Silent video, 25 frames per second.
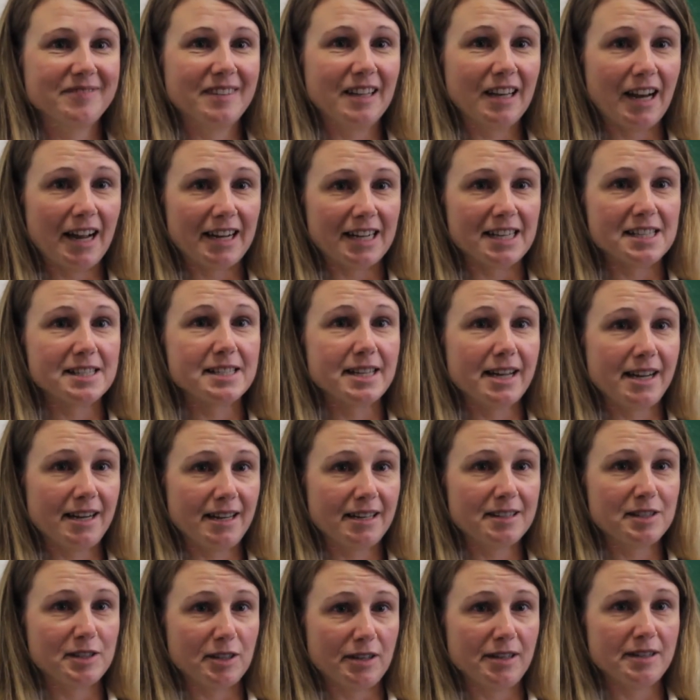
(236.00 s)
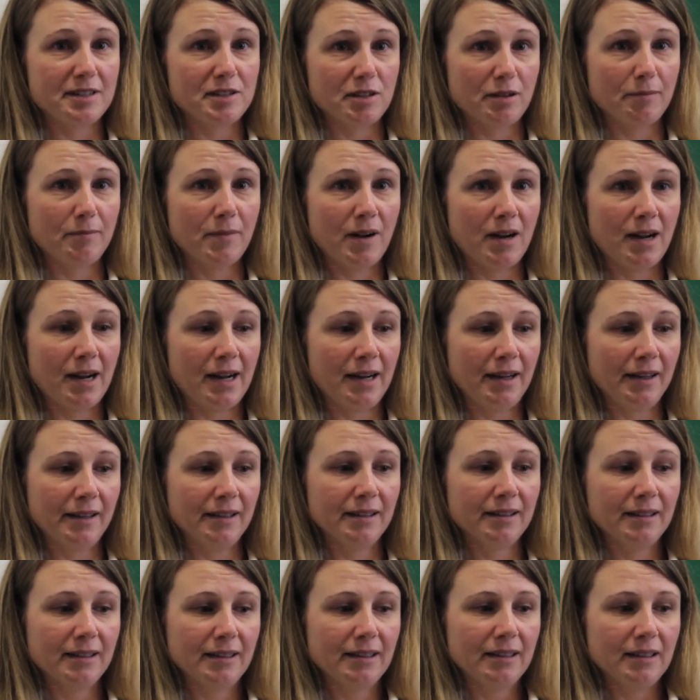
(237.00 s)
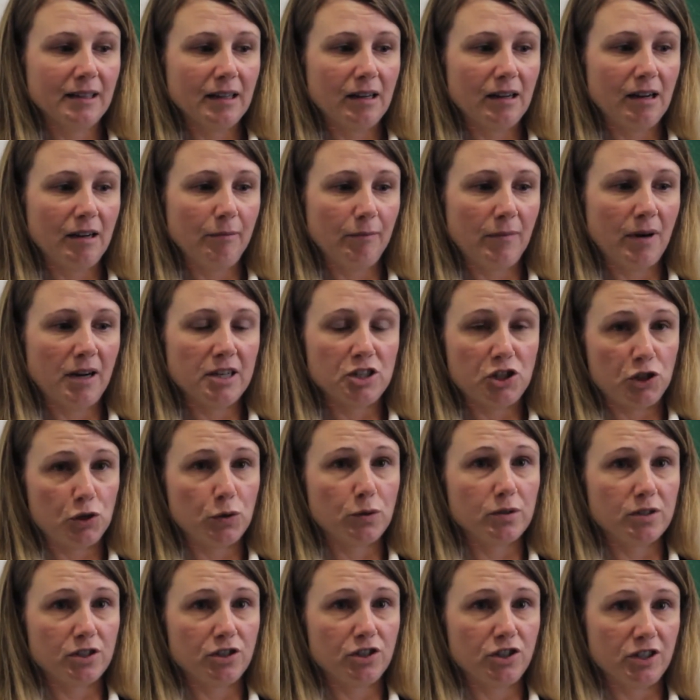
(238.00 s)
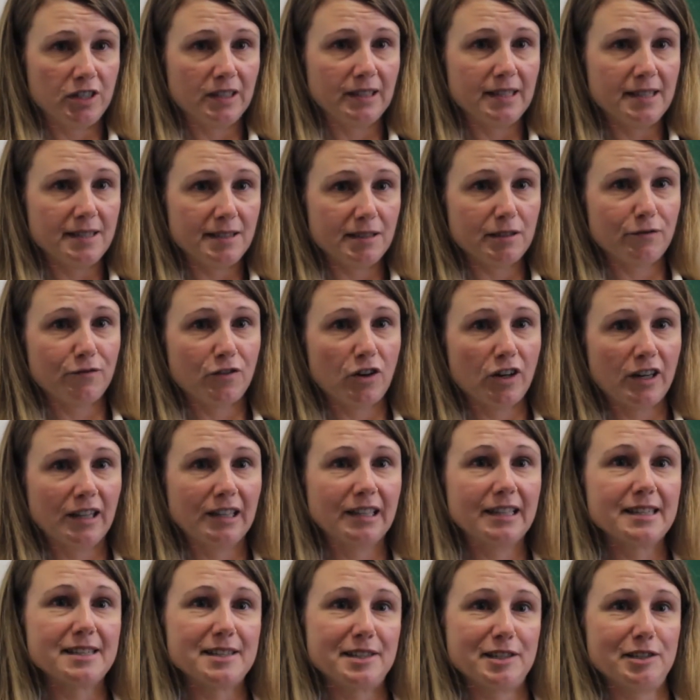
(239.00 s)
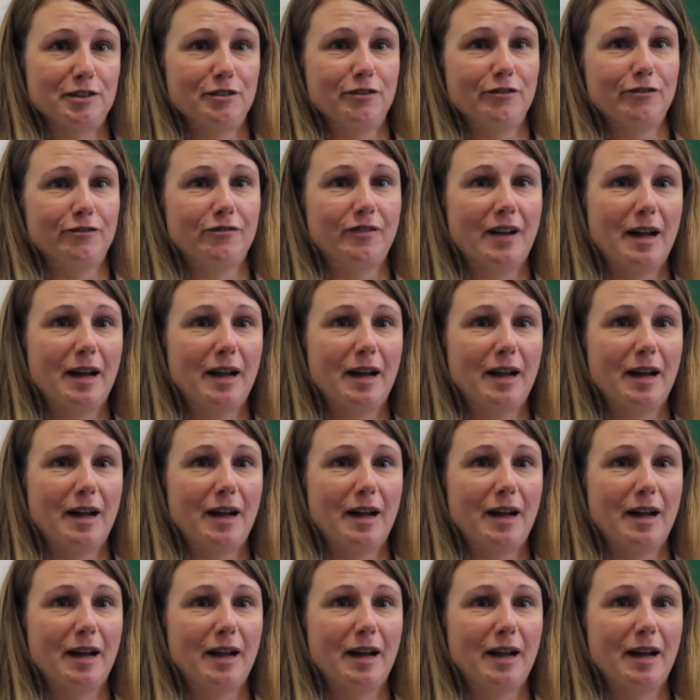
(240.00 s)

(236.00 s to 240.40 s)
Like I said, it's it's on my on my short to-do list. I've got a list of